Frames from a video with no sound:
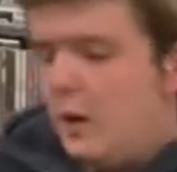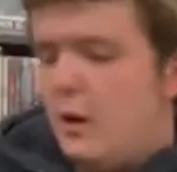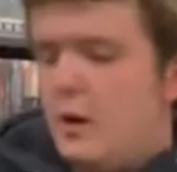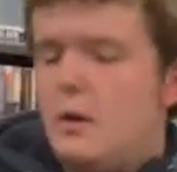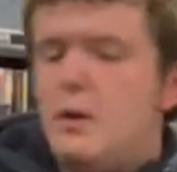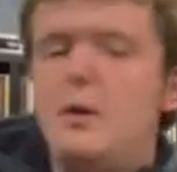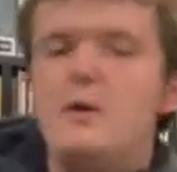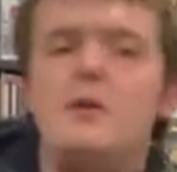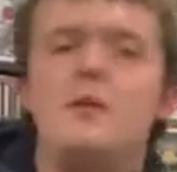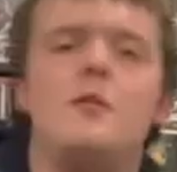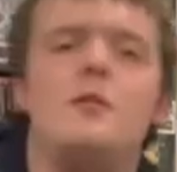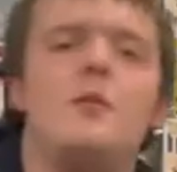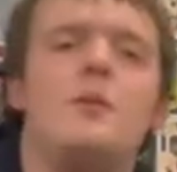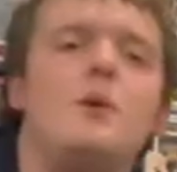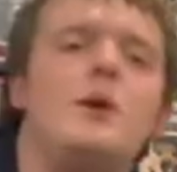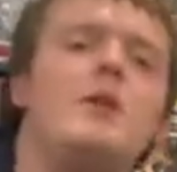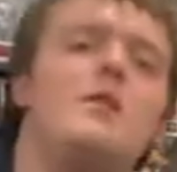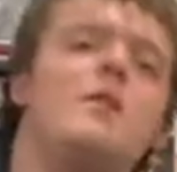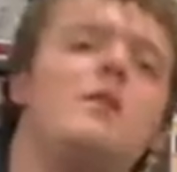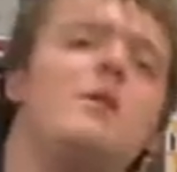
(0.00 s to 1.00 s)
This is the
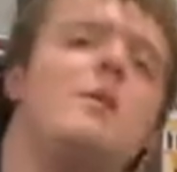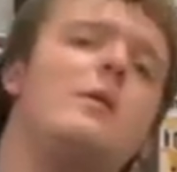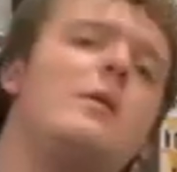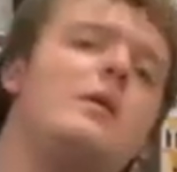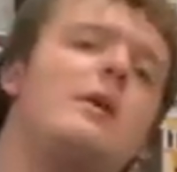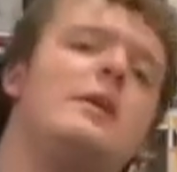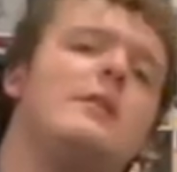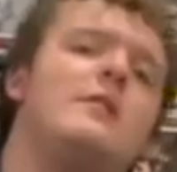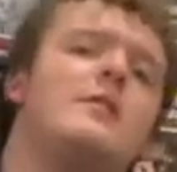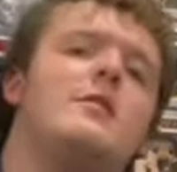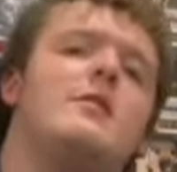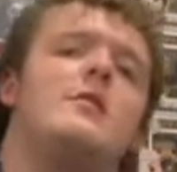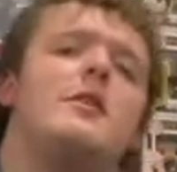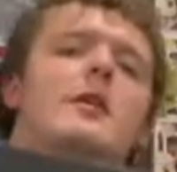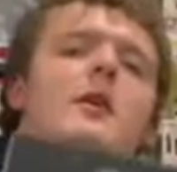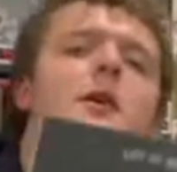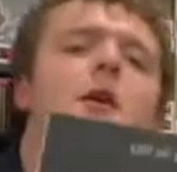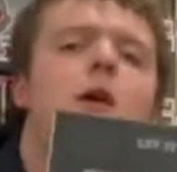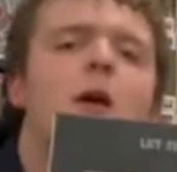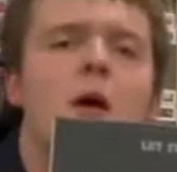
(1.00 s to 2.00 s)
recently released
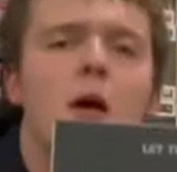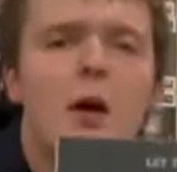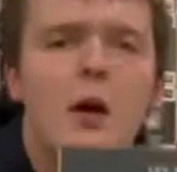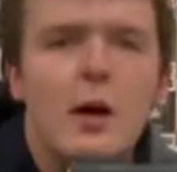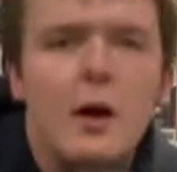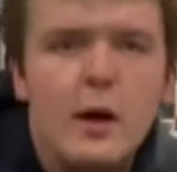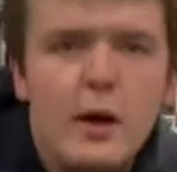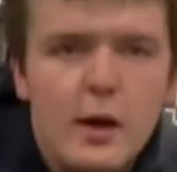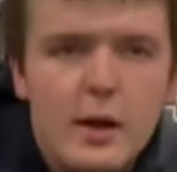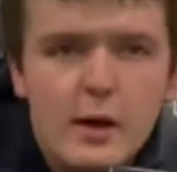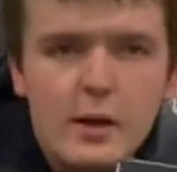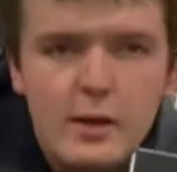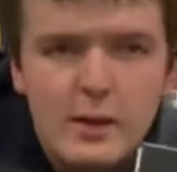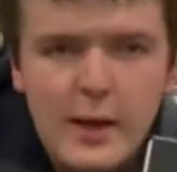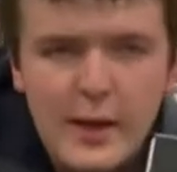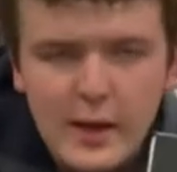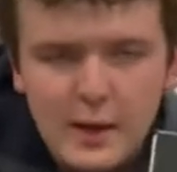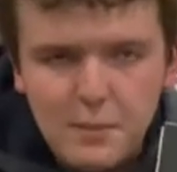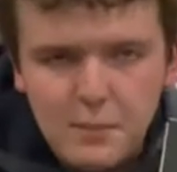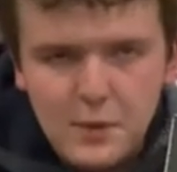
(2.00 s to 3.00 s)

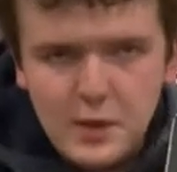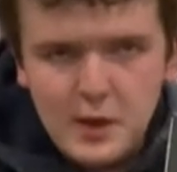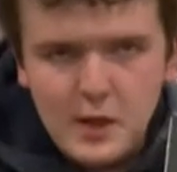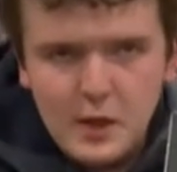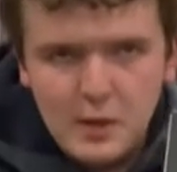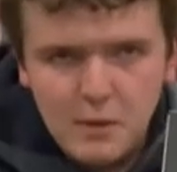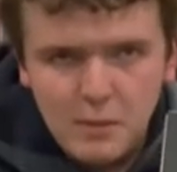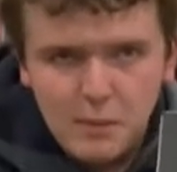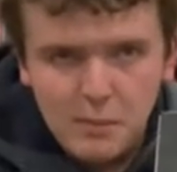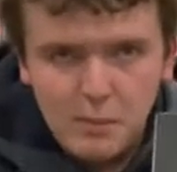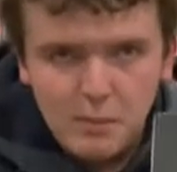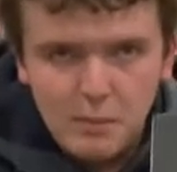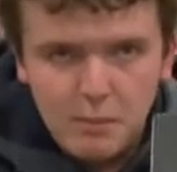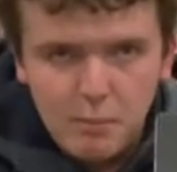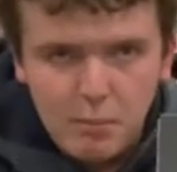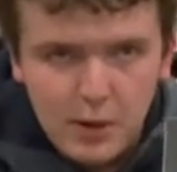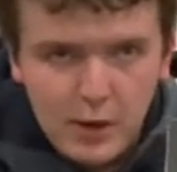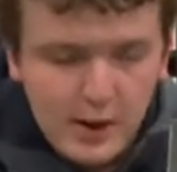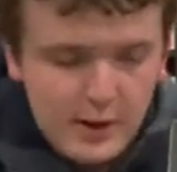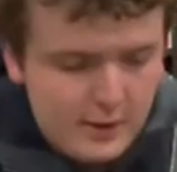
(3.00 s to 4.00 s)
Let It Be
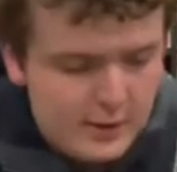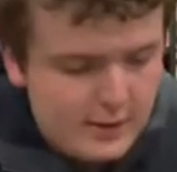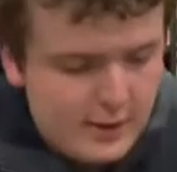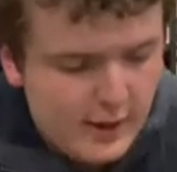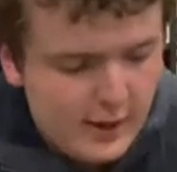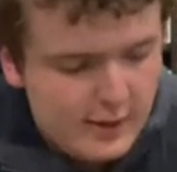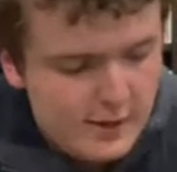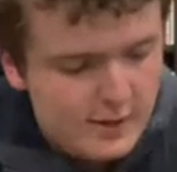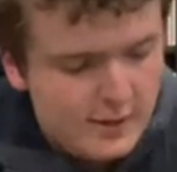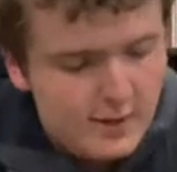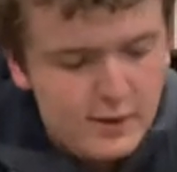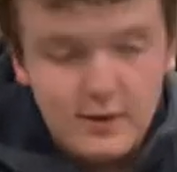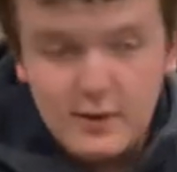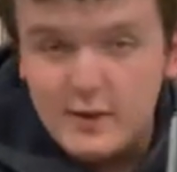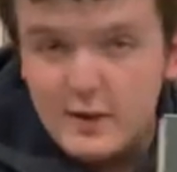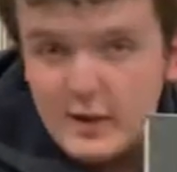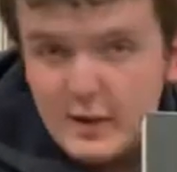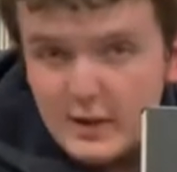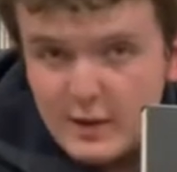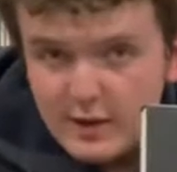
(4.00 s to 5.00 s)
box set, the
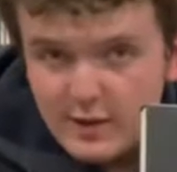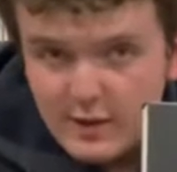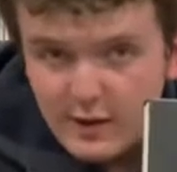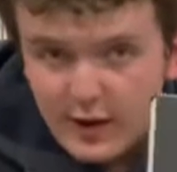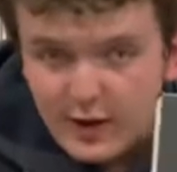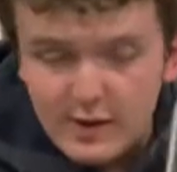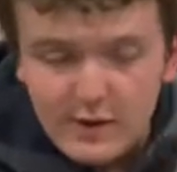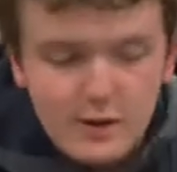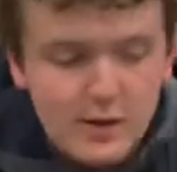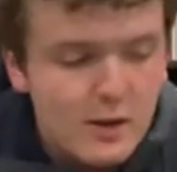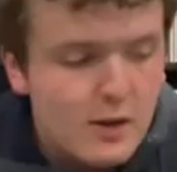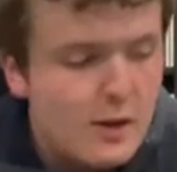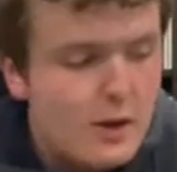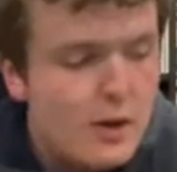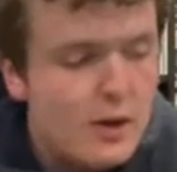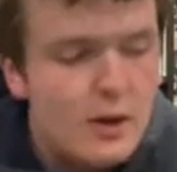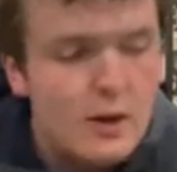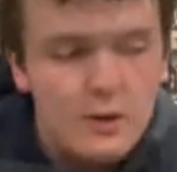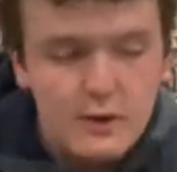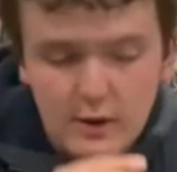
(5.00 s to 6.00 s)
CD set.
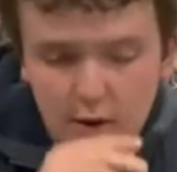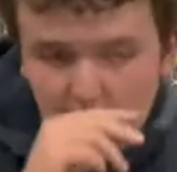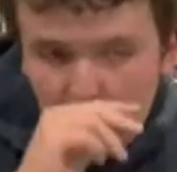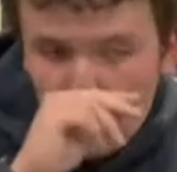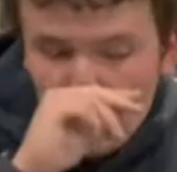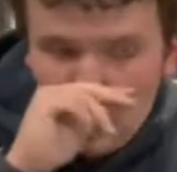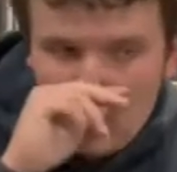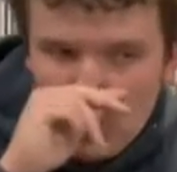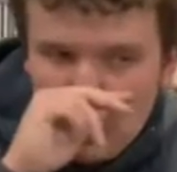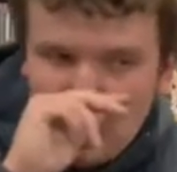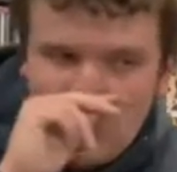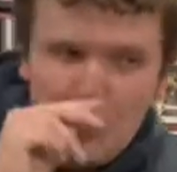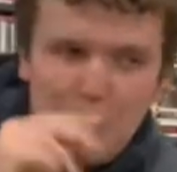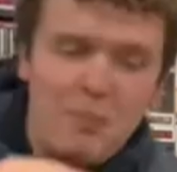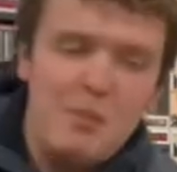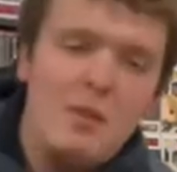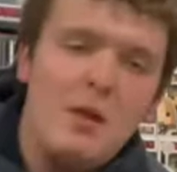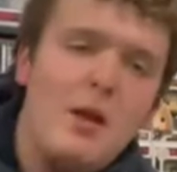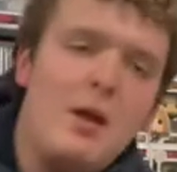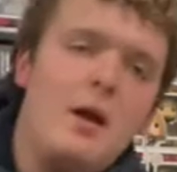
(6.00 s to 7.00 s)
So,
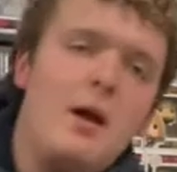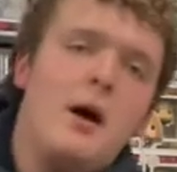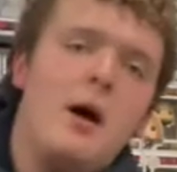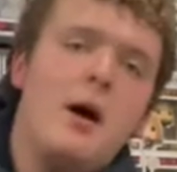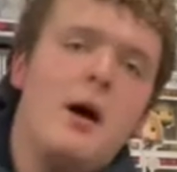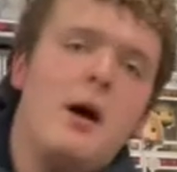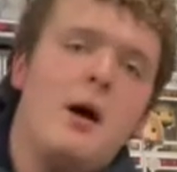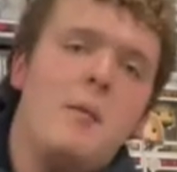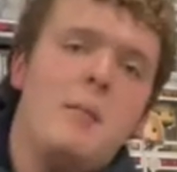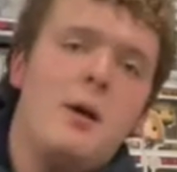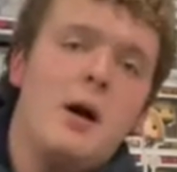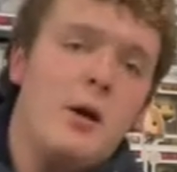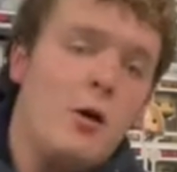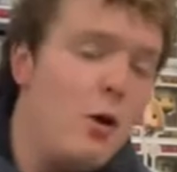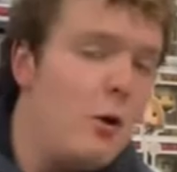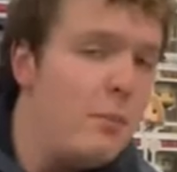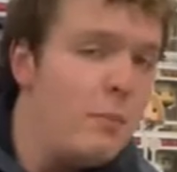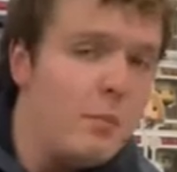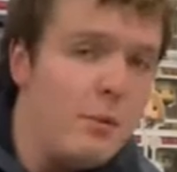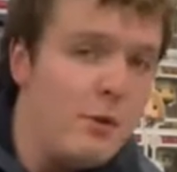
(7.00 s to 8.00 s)
I
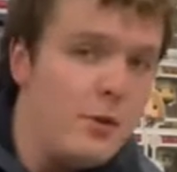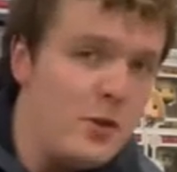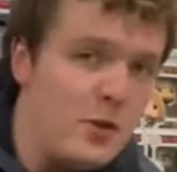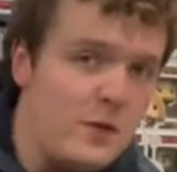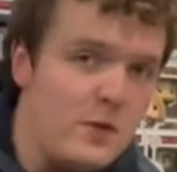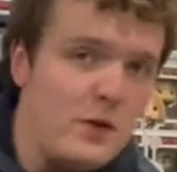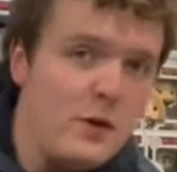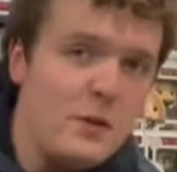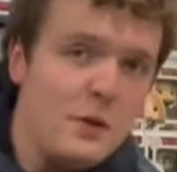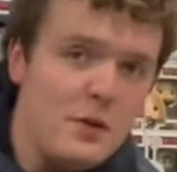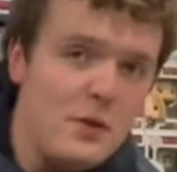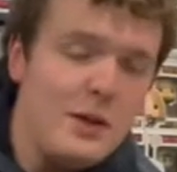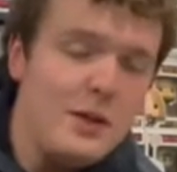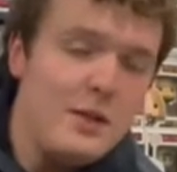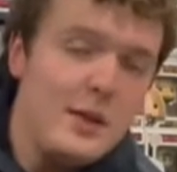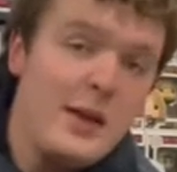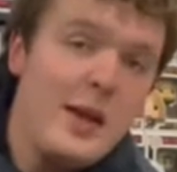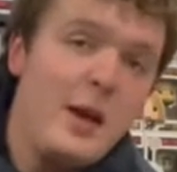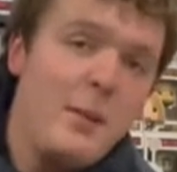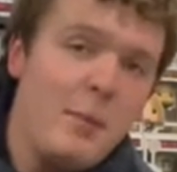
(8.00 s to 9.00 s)
hope most of you have seen
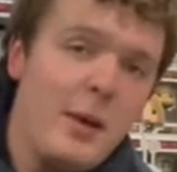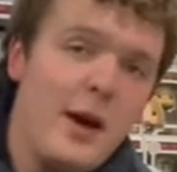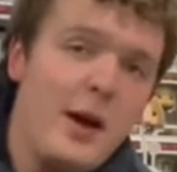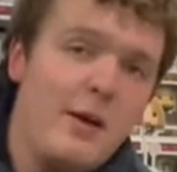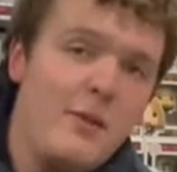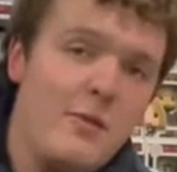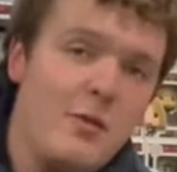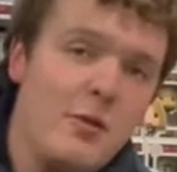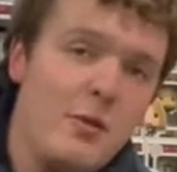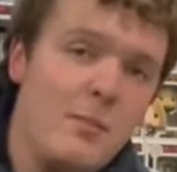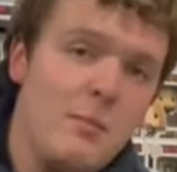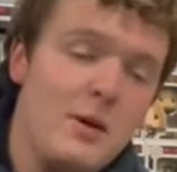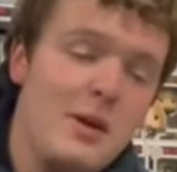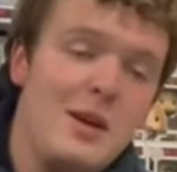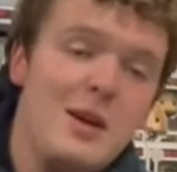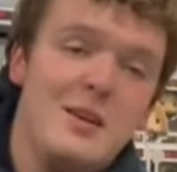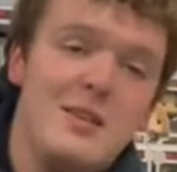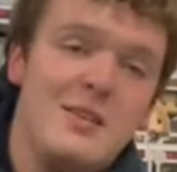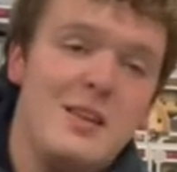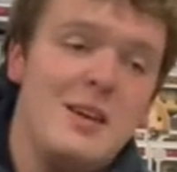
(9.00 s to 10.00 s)
the Get Back film
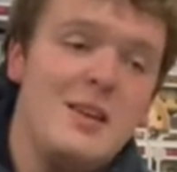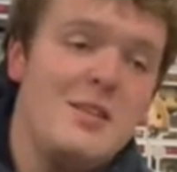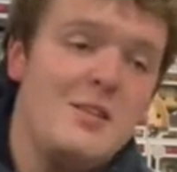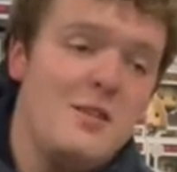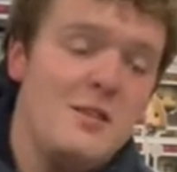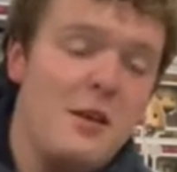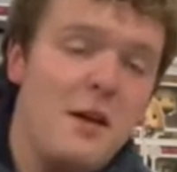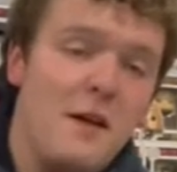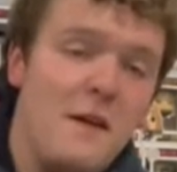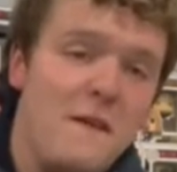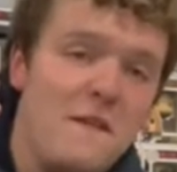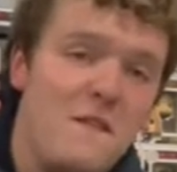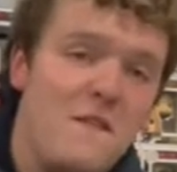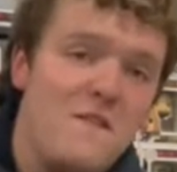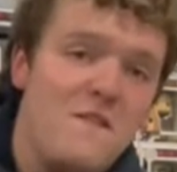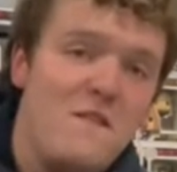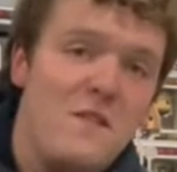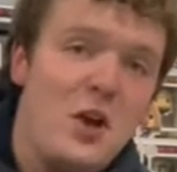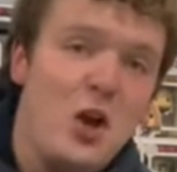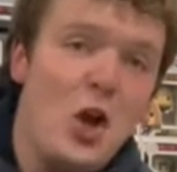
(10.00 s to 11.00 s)
because it's
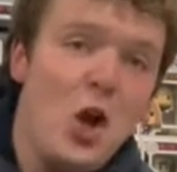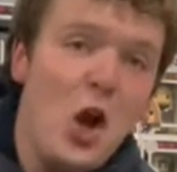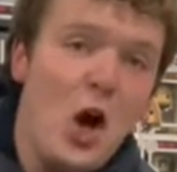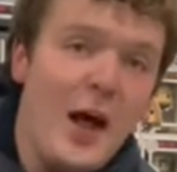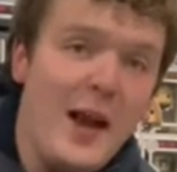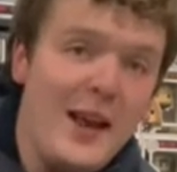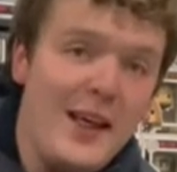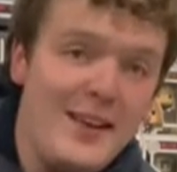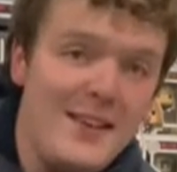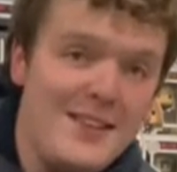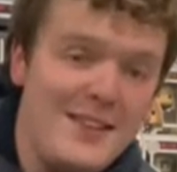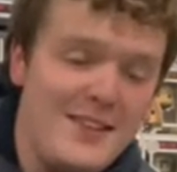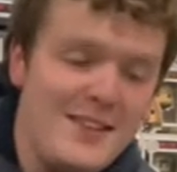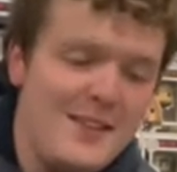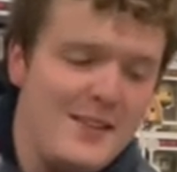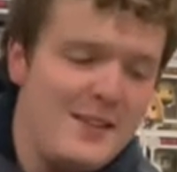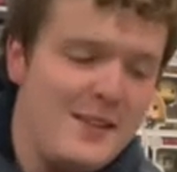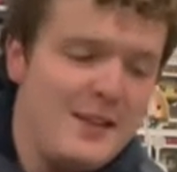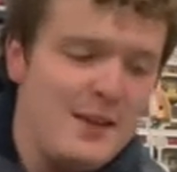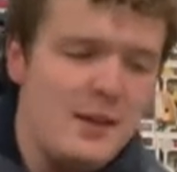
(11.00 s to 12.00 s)

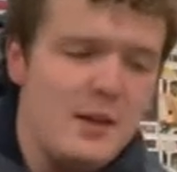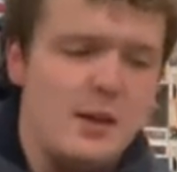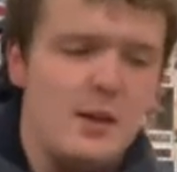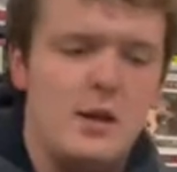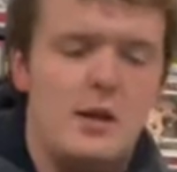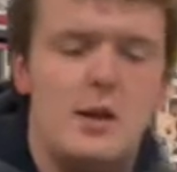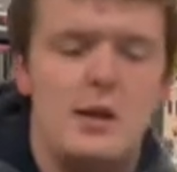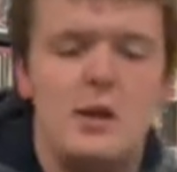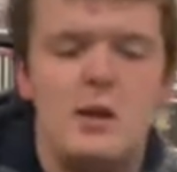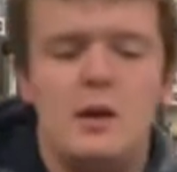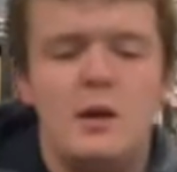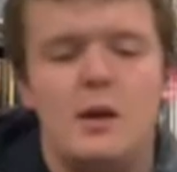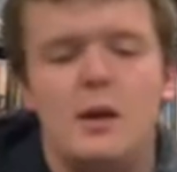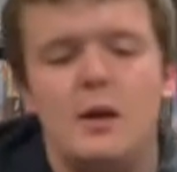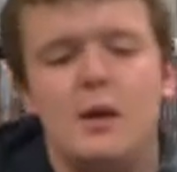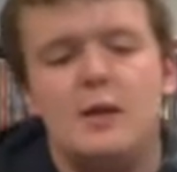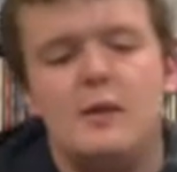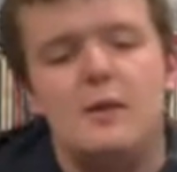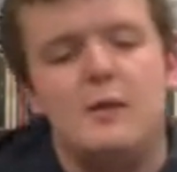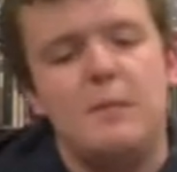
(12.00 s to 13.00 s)
flawless.
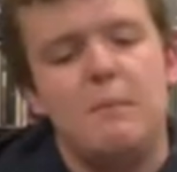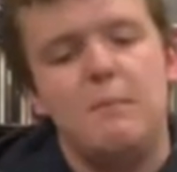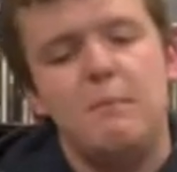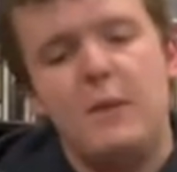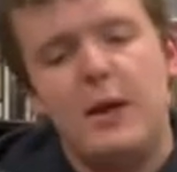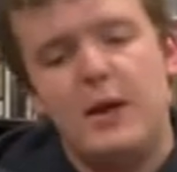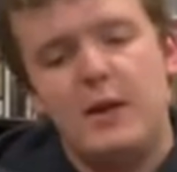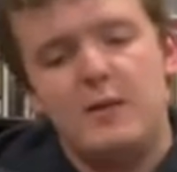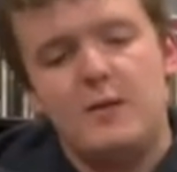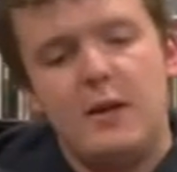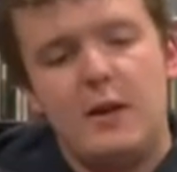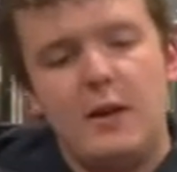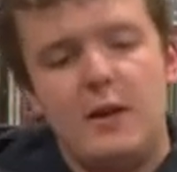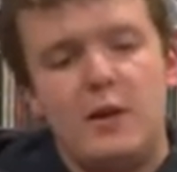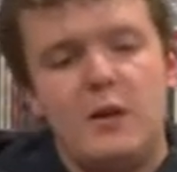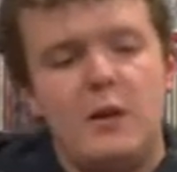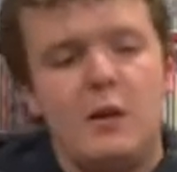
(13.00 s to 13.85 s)
It's amazing.